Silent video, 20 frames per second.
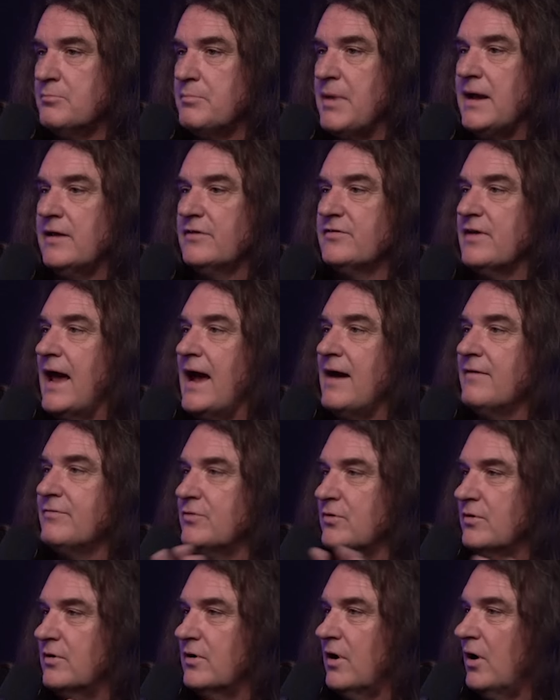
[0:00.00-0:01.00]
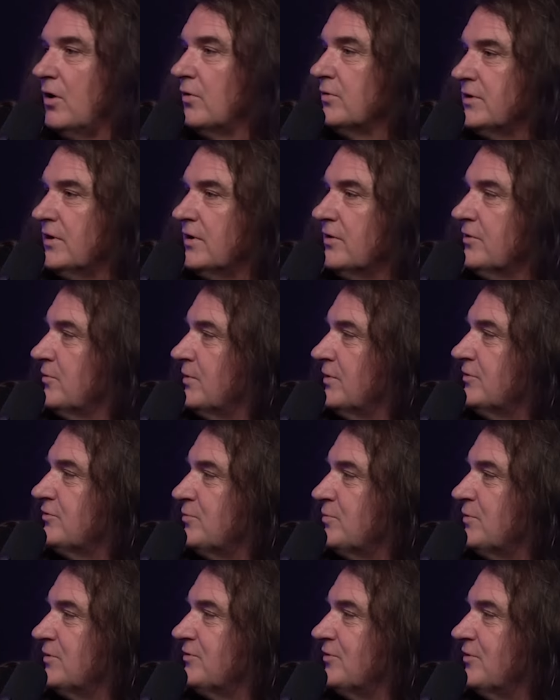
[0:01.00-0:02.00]
bass after all the other
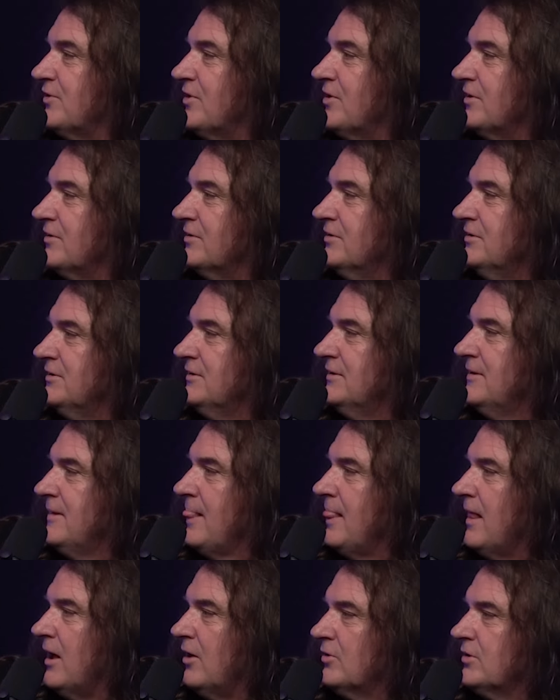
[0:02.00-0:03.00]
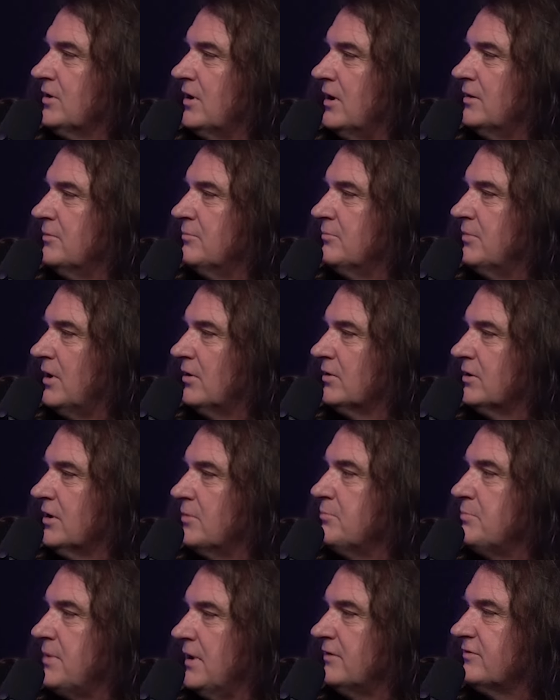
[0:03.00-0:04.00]
instruments are done. I'll cut
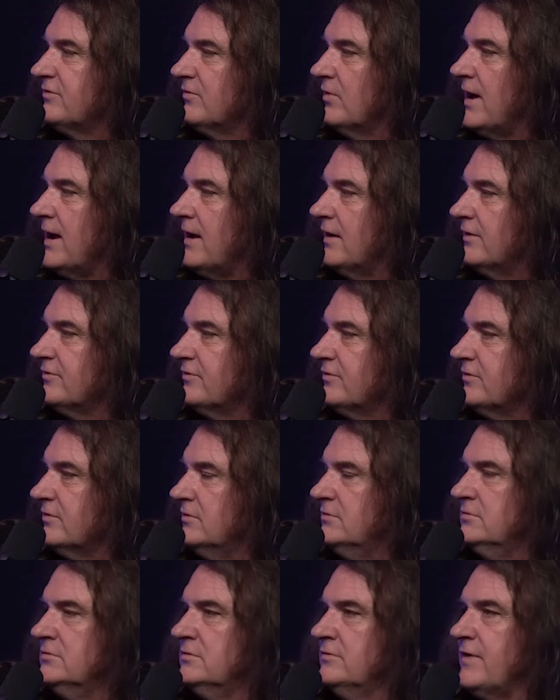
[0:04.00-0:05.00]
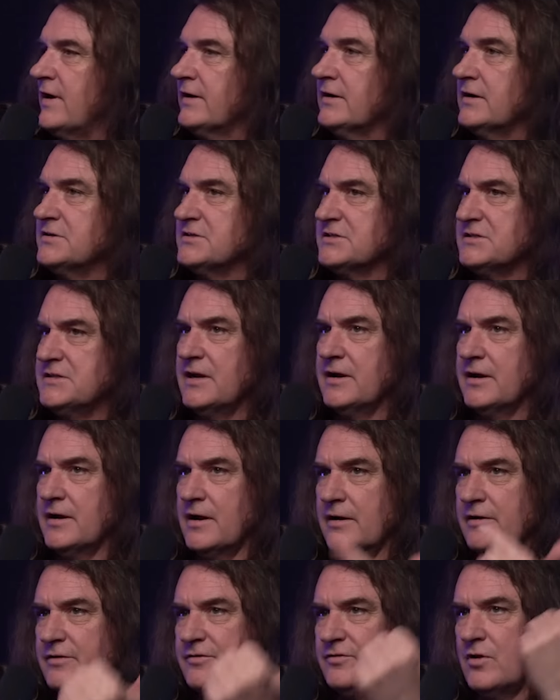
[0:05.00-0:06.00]
bass last. In fact, I just did it
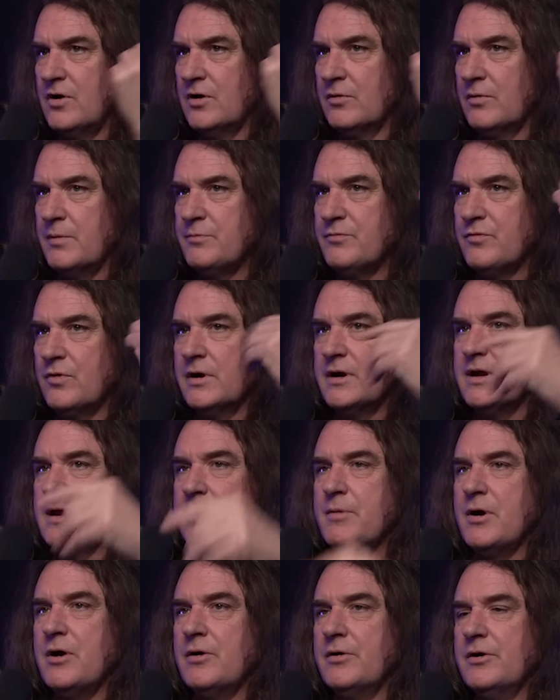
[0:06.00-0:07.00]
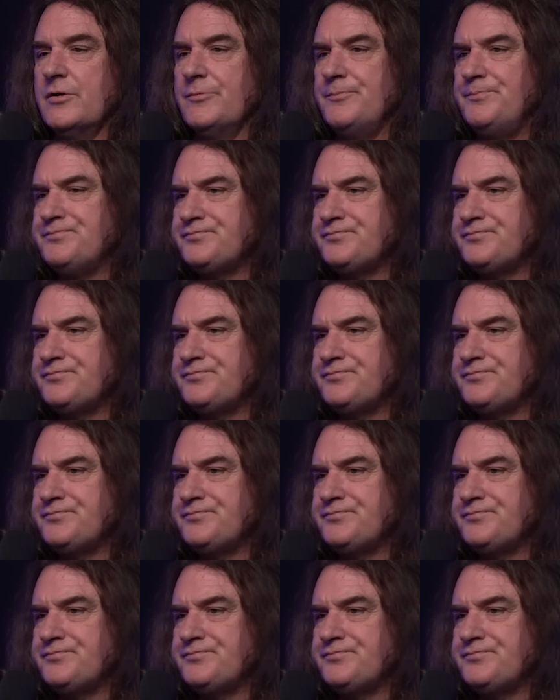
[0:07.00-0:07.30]
on a song right before I came out here.